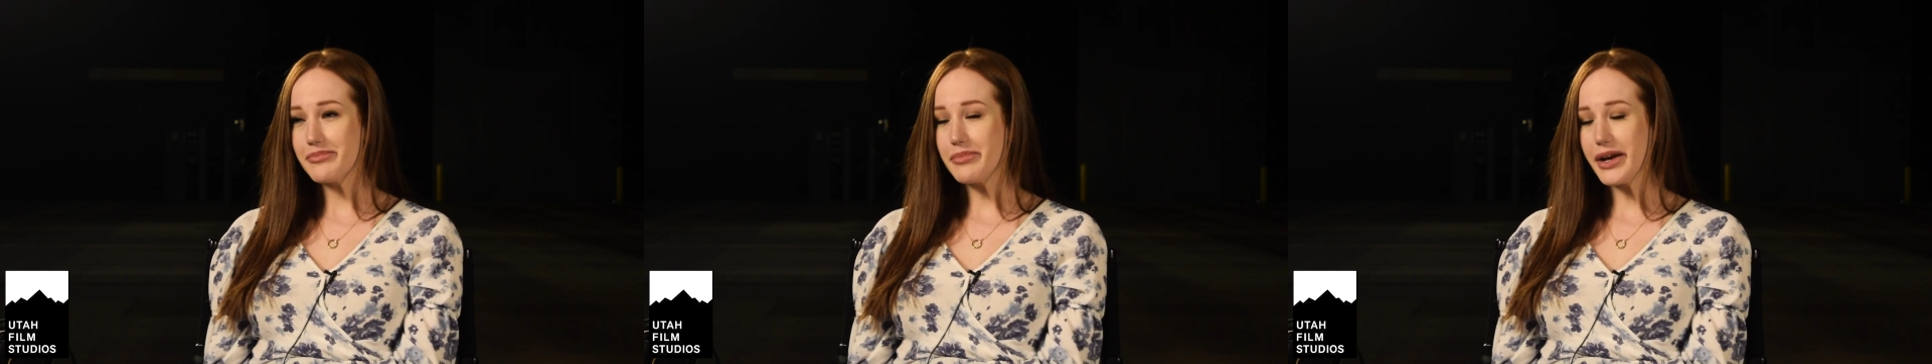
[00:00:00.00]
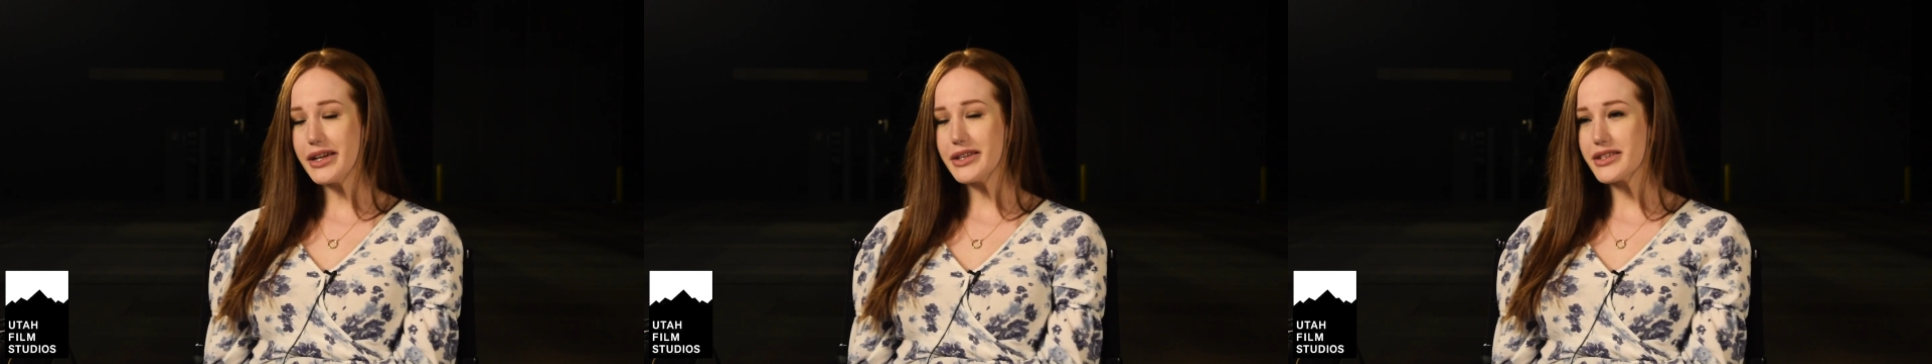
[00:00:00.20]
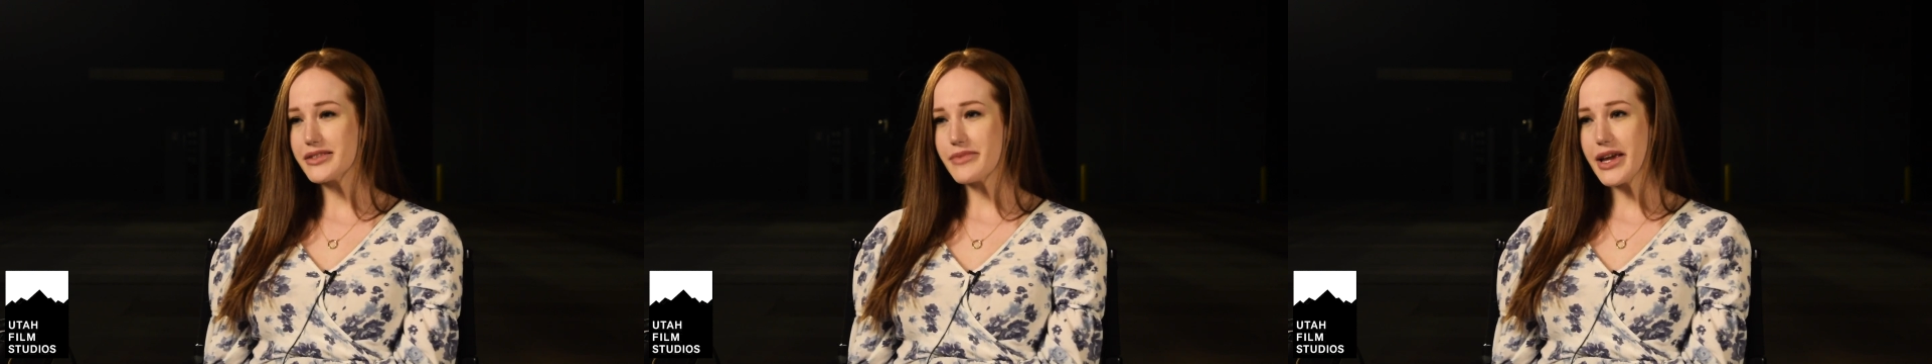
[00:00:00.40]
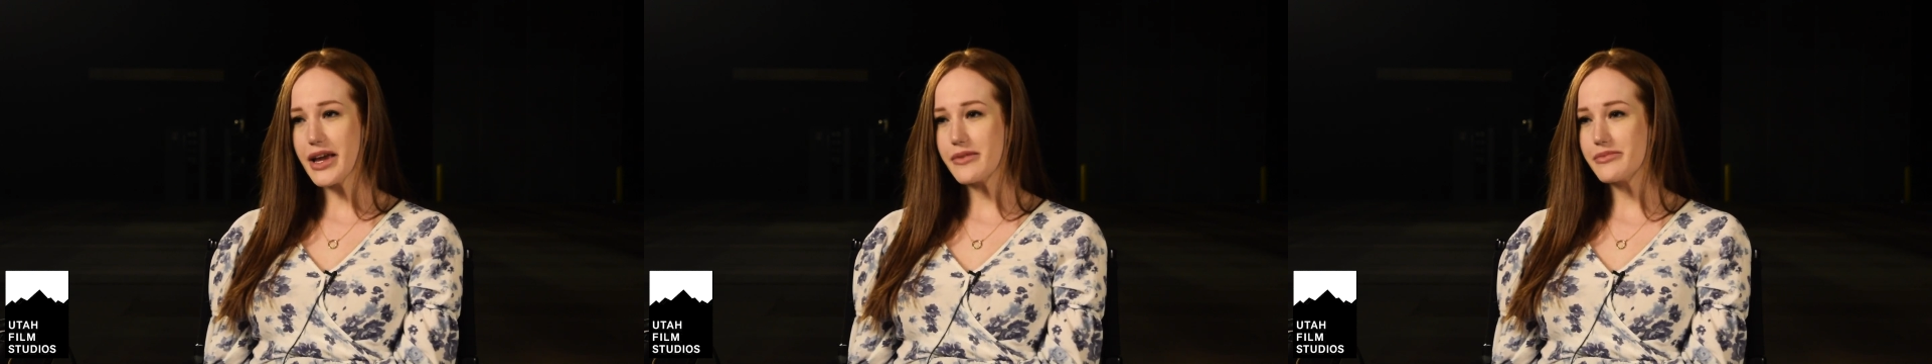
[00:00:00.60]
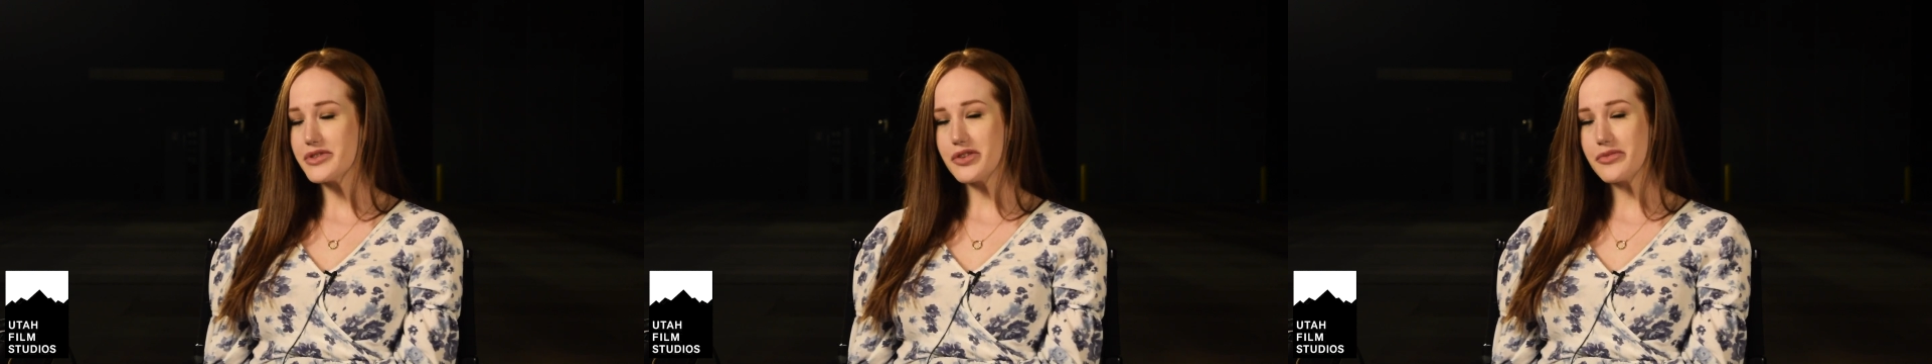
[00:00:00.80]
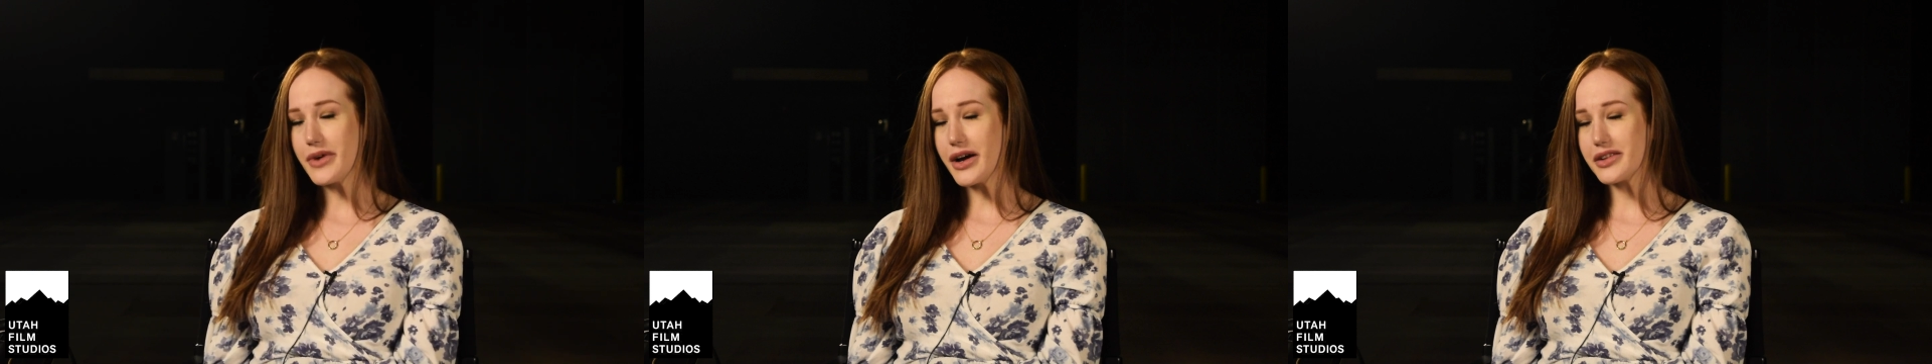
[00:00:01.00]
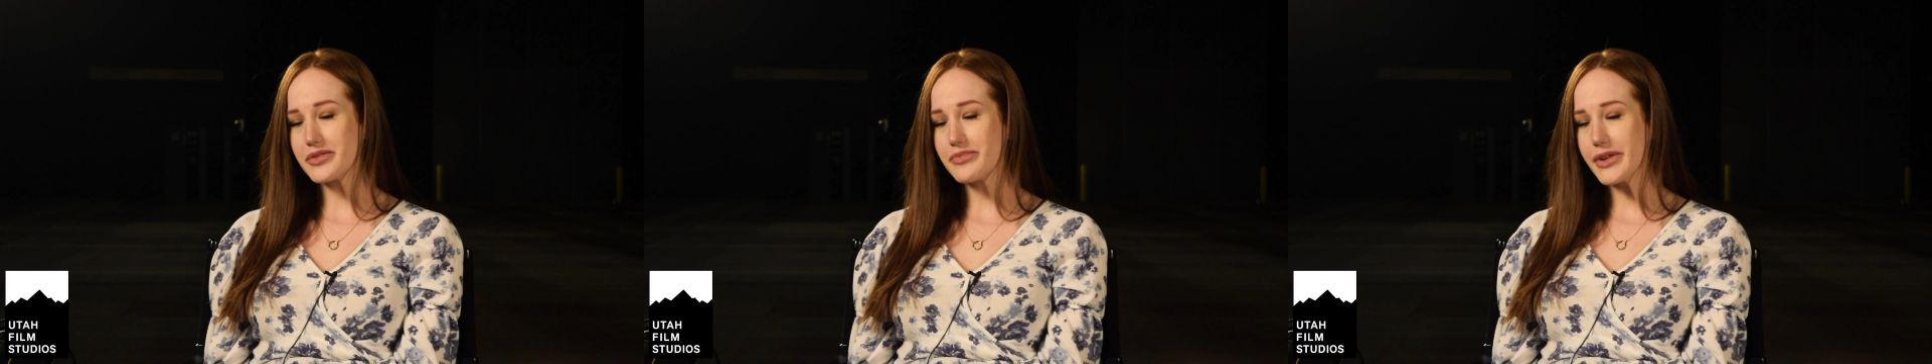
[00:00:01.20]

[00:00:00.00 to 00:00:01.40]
but it just became too much.